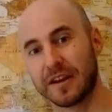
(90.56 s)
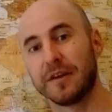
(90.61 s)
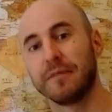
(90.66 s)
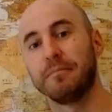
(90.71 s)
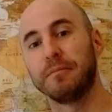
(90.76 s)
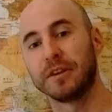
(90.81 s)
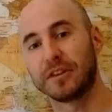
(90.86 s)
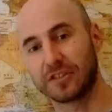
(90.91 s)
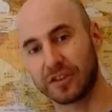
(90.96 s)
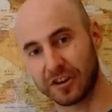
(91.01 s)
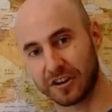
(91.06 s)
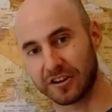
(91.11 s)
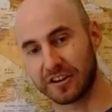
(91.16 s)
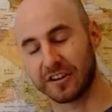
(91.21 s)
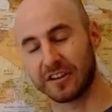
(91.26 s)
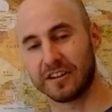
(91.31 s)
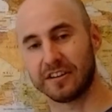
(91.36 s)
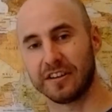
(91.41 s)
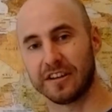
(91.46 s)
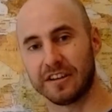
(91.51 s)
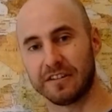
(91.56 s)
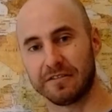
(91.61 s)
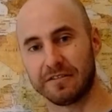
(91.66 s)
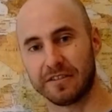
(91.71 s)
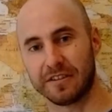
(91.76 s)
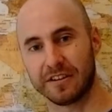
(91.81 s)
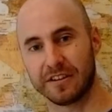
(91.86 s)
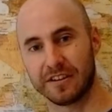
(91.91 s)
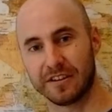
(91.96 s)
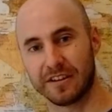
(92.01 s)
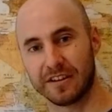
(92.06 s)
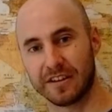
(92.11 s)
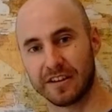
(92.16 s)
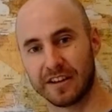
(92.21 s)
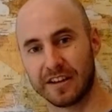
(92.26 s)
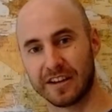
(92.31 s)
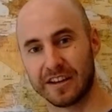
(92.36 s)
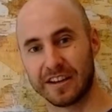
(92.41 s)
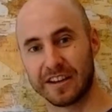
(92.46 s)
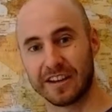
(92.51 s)
maternity leave.
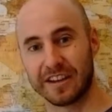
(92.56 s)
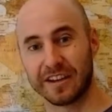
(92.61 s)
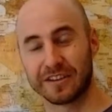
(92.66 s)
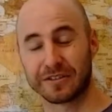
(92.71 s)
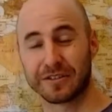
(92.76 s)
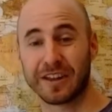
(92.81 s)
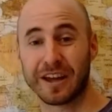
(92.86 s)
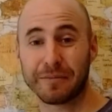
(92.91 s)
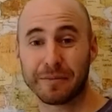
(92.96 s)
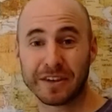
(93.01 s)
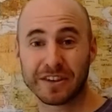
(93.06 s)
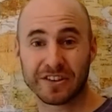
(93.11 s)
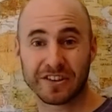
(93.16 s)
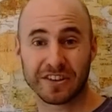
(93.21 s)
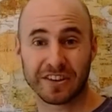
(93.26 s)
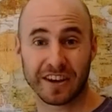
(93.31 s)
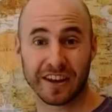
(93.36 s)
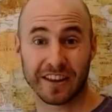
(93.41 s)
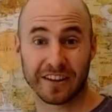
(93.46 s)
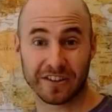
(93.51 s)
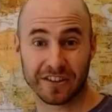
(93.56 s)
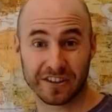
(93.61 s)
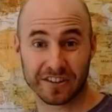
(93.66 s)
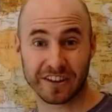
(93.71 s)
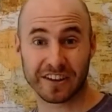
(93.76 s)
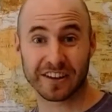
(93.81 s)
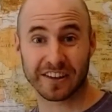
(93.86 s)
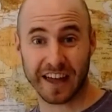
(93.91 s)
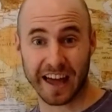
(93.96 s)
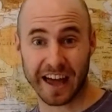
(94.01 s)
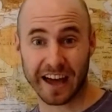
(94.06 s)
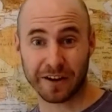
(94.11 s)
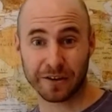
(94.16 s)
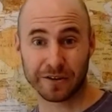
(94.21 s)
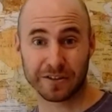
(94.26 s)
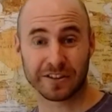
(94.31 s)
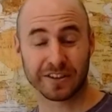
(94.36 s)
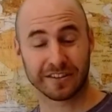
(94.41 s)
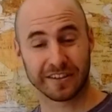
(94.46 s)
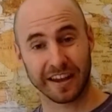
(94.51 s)
So that means she's
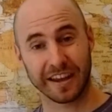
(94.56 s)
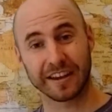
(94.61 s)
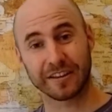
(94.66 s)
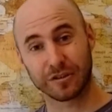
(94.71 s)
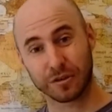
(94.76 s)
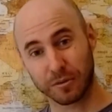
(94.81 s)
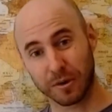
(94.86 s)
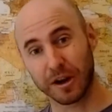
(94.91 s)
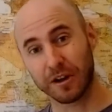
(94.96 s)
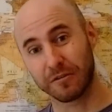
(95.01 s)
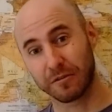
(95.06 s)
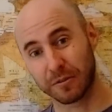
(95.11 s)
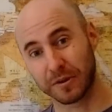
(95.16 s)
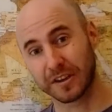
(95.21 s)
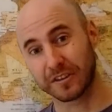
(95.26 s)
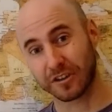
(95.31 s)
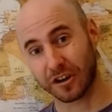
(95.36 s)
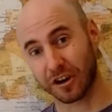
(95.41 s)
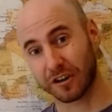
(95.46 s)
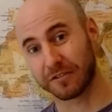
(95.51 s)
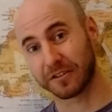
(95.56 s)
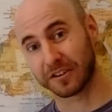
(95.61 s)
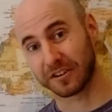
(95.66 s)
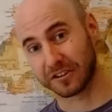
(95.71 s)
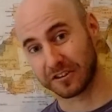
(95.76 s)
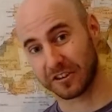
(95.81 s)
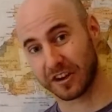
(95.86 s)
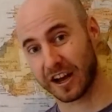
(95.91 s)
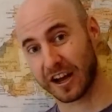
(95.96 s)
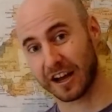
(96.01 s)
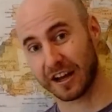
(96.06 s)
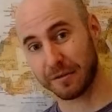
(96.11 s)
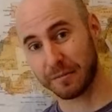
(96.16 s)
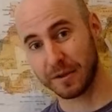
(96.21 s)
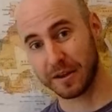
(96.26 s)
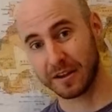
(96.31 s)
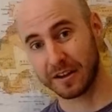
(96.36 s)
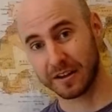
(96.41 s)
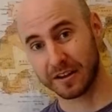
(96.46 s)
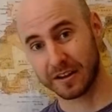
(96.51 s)
allowed to take 12 weeks off her
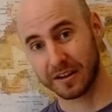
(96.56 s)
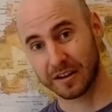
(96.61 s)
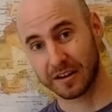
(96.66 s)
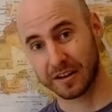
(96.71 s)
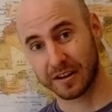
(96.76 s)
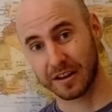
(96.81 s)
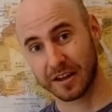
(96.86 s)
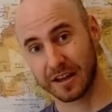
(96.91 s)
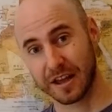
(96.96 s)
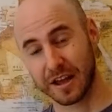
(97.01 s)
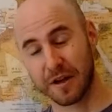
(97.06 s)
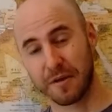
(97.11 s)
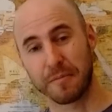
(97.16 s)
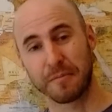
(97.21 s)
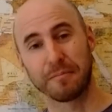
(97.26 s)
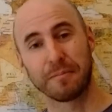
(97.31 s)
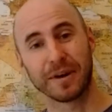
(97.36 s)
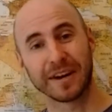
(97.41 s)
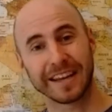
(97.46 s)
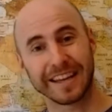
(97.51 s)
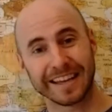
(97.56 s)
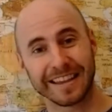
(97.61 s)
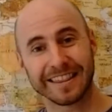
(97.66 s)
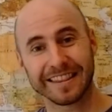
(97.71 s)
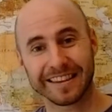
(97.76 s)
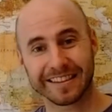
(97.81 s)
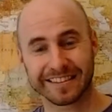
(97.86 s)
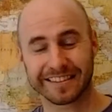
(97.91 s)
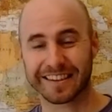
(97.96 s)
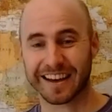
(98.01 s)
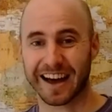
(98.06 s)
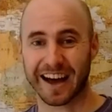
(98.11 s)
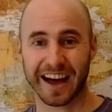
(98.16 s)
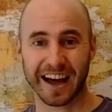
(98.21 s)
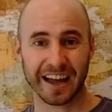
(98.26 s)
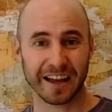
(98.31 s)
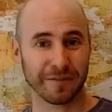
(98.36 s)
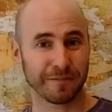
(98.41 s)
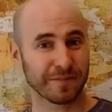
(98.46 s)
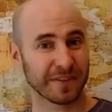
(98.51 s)
job, but in this
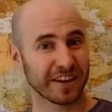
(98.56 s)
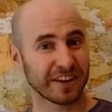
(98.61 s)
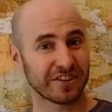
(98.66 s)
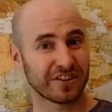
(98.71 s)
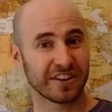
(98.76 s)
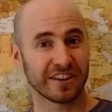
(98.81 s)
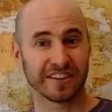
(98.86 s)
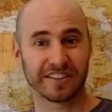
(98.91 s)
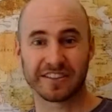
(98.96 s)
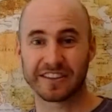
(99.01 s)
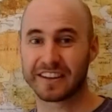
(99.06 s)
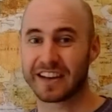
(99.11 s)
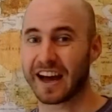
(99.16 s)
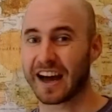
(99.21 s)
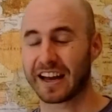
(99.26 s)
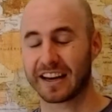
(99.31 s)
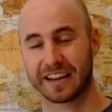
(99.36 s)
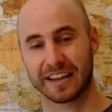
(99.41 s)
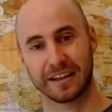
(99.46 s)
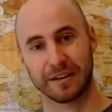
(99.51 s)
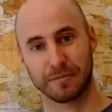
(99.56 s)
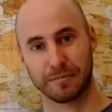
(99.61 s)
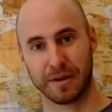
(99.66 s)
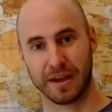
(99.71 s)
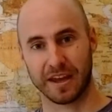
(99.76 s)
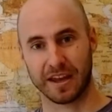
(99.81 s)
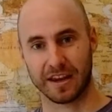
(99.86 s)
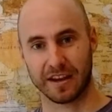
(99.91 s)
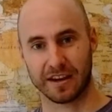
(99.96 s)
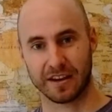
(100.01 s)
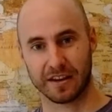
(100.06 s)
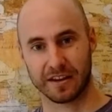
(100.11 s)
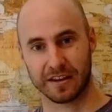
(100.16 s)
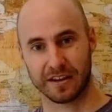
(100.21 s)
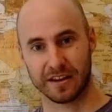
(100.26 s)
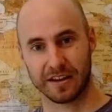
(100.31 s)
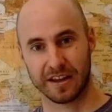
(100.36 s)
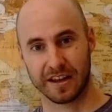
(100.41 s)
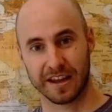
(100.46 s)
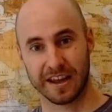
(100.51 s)
time, she does not get paid.
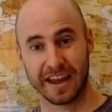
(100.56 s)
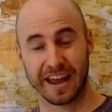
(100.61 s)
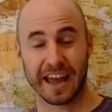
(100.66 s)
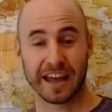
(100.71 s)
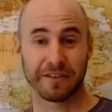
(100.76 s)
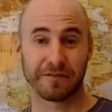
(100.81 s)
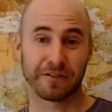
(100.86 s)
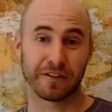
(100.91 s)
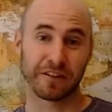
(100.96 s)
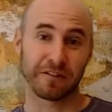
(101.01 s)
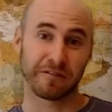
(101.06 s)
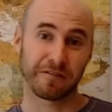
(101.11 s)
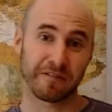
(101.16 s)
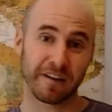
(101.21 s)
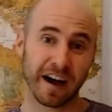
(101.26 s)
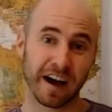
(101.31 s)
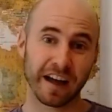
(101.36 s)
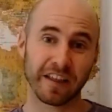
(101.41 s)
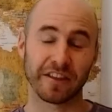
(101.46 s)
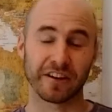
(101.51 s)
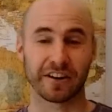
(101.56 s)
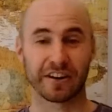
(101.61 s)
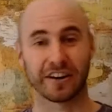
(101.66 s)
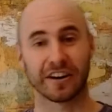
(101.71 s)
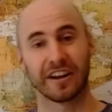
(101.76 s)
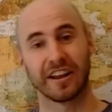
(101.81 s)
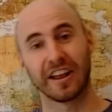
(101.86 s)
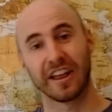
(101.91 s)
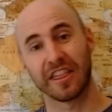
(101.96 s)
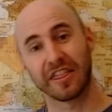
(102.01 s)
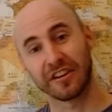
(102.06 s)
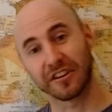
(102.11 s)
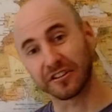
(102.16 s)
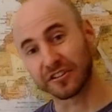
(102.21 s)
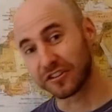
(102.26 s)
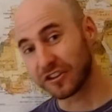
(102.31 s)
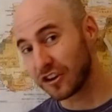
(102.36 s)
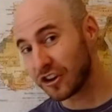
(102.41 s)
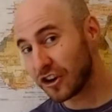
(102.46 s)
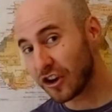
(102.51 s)
And for the father,
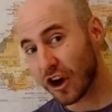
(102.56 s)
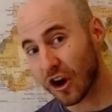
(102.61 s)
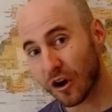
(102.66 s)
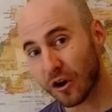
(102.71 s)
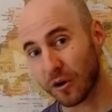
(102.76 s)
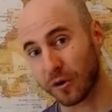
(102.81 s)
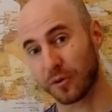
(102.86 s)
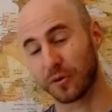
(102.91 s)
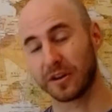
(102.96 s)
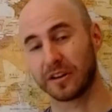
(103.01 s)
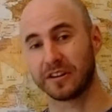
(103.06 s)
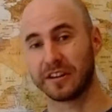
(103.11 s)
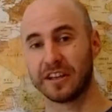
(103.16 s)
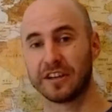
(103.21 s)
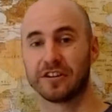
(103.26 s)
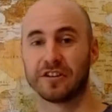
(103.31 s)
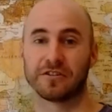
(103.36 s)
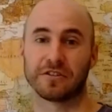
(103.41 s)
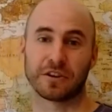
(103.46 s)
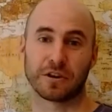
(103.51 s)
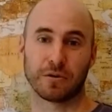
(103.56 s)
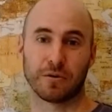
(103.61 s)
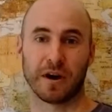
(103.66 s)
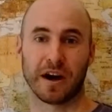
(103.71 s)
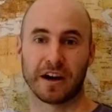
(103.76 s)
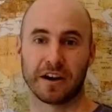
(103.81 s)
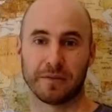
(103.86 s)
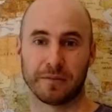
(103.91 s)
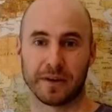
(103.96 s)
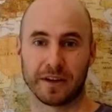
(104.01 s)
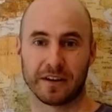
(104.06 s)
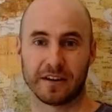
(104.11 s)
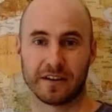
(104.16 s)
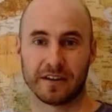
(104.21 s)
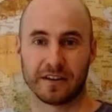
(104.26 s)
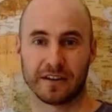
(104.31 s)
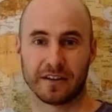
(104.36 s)
there's no legal requirement.